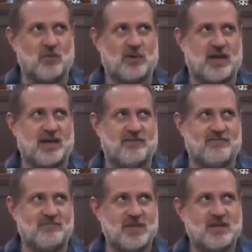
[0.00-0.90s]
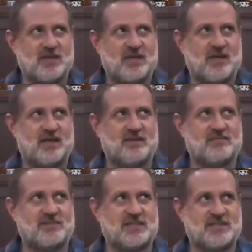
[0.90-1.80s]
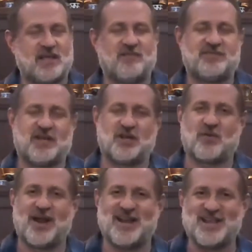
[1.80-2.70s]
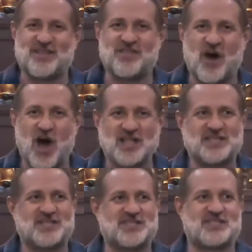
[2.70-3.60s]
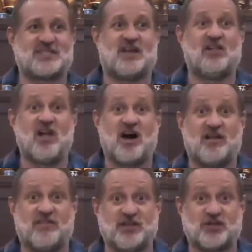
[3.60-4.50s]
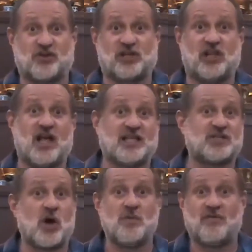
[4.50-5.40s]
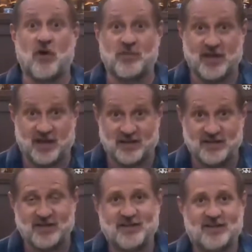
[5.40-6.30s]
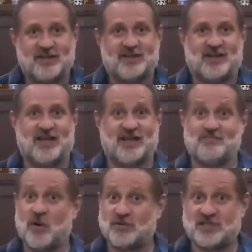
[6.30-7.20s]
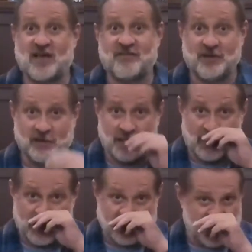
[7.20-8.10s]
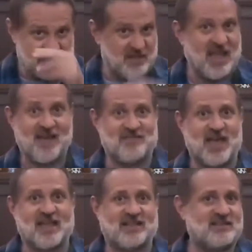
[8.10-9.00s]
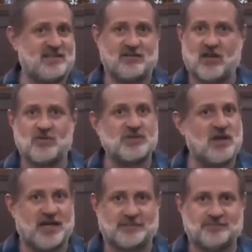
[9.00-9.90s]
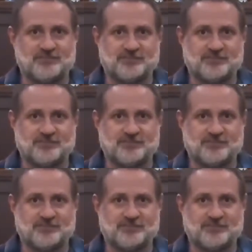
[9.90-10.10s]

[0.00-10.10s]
kind of self-denigrating thoughts, a lot of internalized homophobia, most definitely, because I still have that. It still goes on.